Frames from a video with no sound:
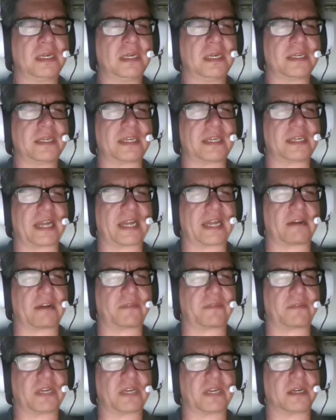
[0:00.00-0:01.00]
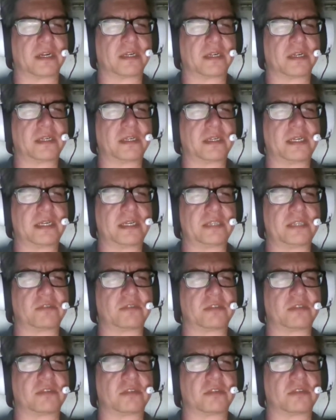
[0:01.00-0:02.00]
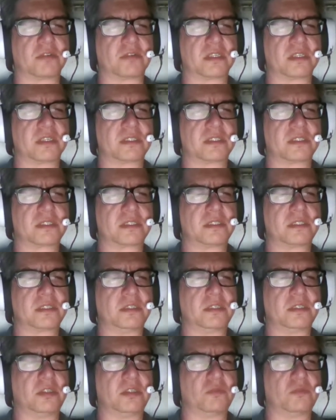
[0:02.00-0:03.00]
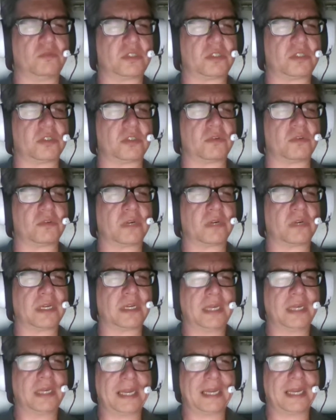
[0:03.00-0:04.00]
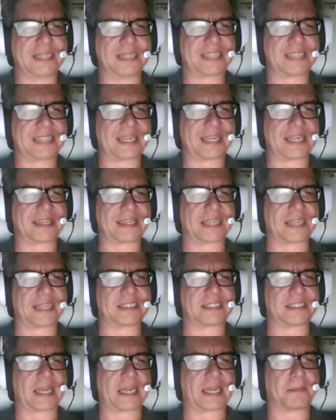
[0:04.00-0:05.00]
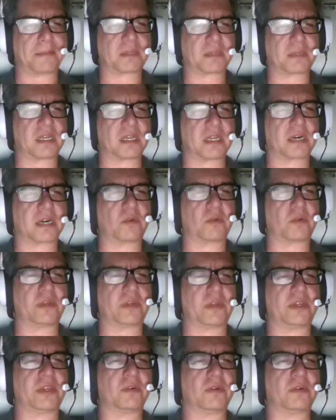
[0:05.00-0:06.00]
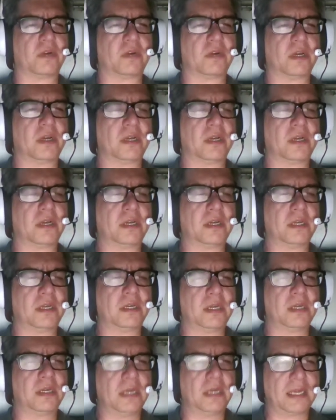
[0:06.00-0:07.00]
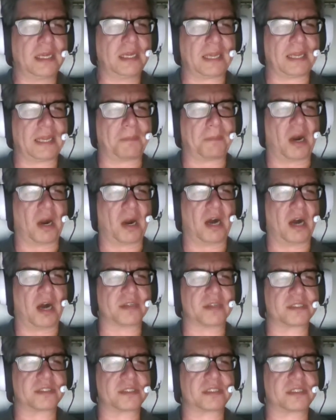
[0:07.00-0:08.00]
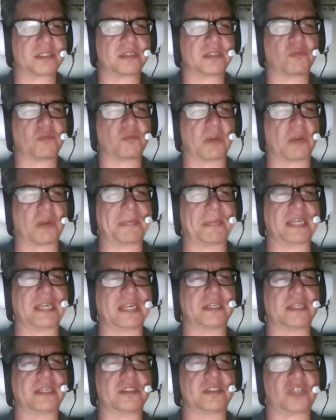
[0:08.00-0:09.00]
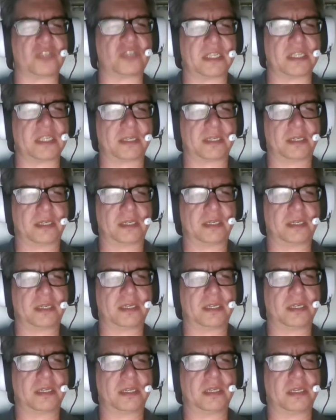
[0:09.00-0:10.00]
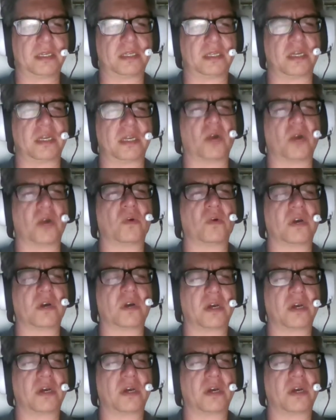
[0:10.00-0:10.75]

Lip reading: Get out of here, he turned to Doris. You too, and take that damn clock with you. He paused, rubbing his chin. No.